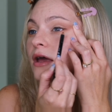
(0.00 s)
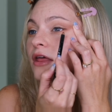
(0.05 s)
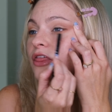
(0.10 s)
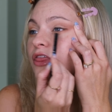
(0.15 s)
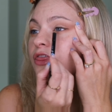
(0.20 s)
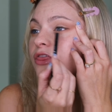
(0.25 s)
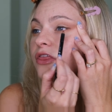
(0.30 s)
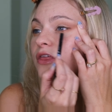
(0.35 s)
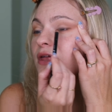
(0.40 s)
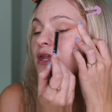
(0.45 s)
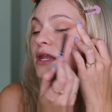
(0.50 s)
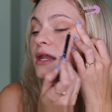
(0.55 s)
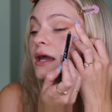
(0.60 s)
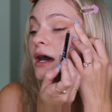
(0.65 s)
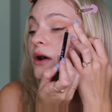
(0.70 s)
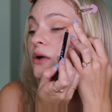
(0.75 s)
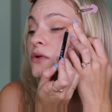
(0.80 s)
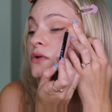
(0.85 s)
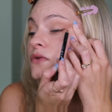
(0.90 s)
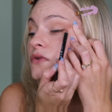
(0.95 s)
thin it
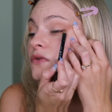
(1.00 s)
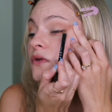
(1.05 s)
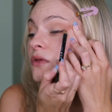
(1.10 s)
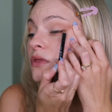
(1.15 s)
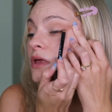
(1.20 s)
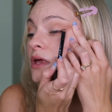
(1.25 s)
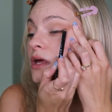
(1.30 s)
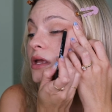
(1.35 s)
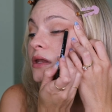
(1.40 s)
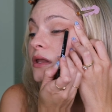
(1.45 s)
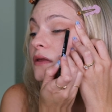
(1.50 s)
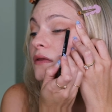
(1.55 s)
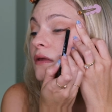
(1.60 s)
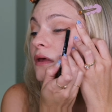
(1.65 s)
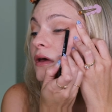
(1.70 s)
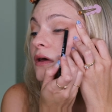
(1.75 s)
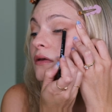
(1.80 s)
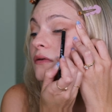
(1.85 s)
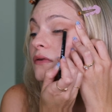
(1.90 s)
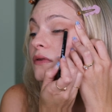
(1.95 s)
out so that it doesn't
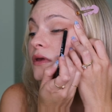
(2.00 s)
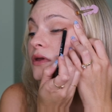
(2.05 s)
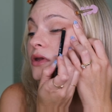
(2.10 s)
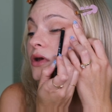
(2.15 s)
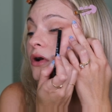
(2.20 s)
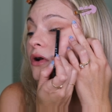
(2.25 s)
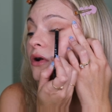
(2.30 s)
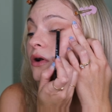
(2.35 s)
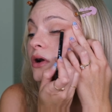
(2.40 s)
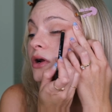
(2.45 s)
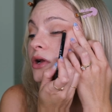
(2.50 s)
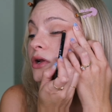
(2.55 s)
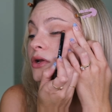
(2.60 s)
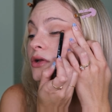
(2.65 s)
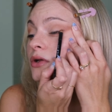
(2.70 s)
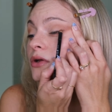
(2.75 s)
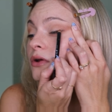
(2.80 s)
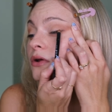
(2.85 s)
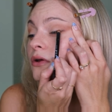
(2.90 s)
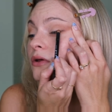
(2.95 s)
have such a
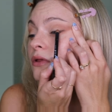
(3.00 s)
harsh